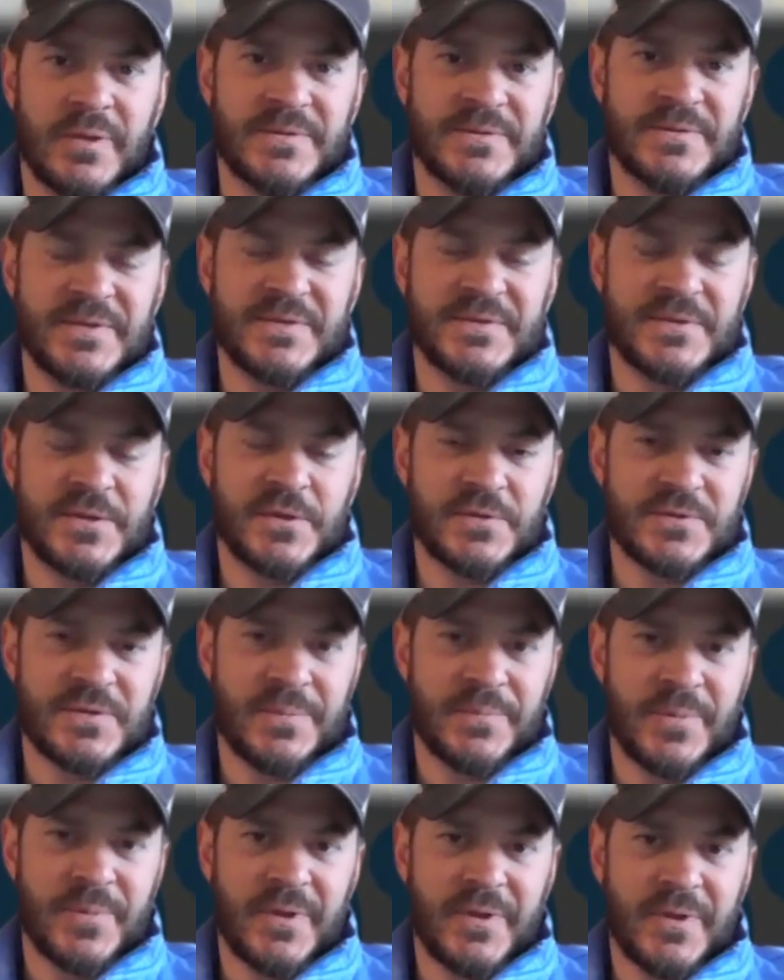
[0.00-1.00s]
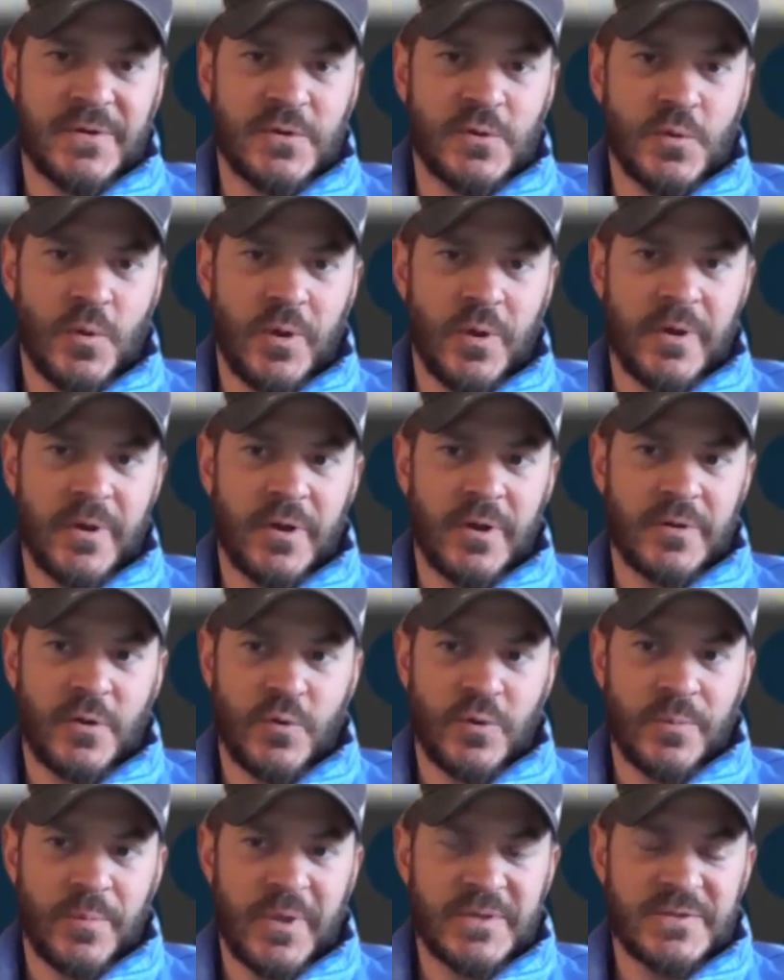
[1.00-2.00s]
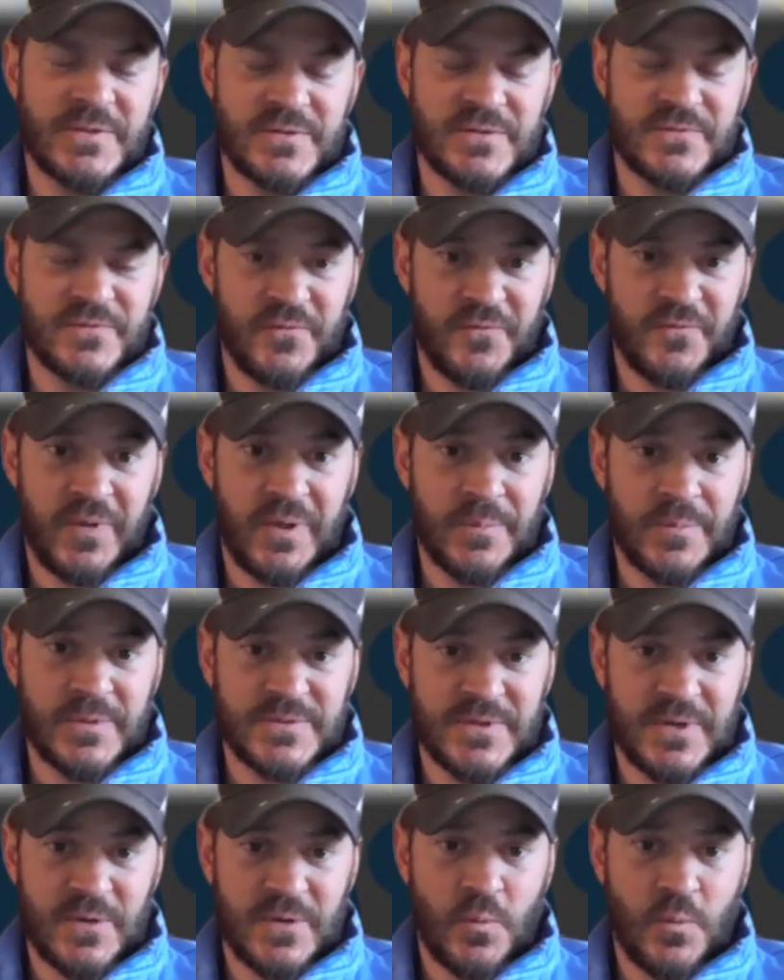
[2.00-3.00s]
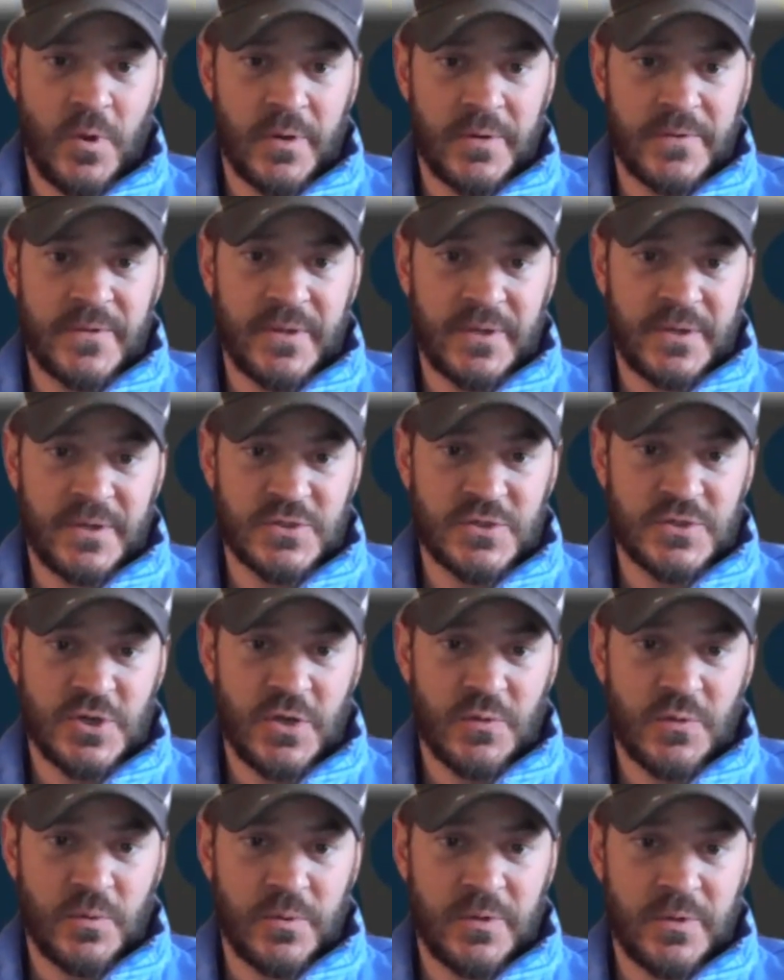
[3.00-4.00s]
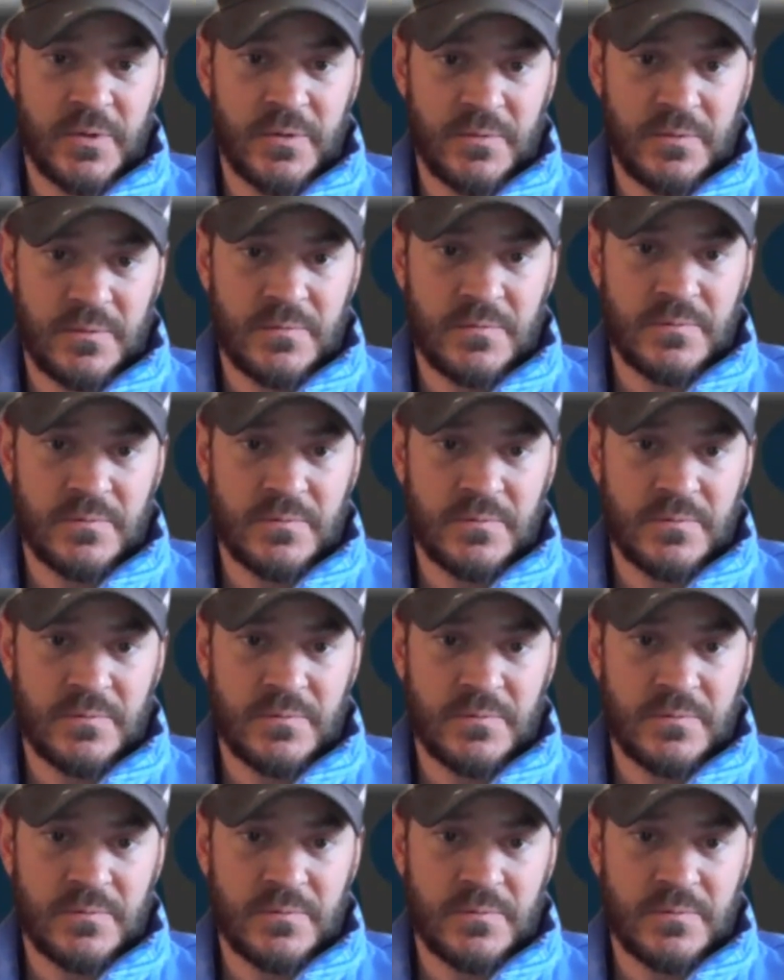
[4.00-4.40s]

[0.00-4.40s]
Is this still something they do on an ongoing basis for families that want to take a shot with it?